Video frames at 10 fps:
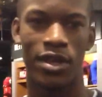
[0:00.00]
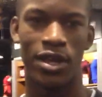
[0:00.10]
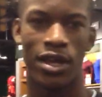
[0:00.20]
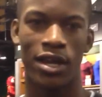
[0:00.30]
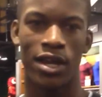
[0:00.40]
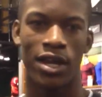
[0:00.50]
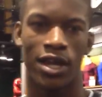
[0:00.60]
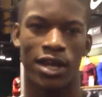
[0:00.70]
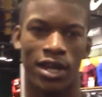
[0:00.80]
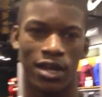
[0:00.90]
I see you guys
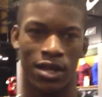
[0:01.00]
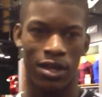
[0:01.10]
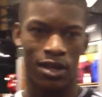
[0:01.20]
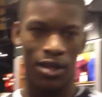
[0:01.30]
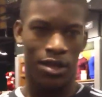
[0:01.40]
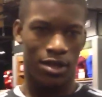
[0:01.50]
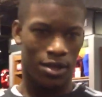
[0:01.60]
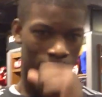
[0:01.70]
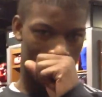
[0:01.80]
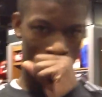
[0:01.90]
upstairs, downstairs,
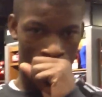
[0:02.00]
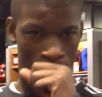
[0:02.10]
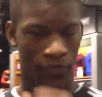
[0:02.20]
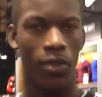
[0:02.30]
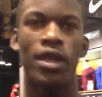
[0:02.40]
all around.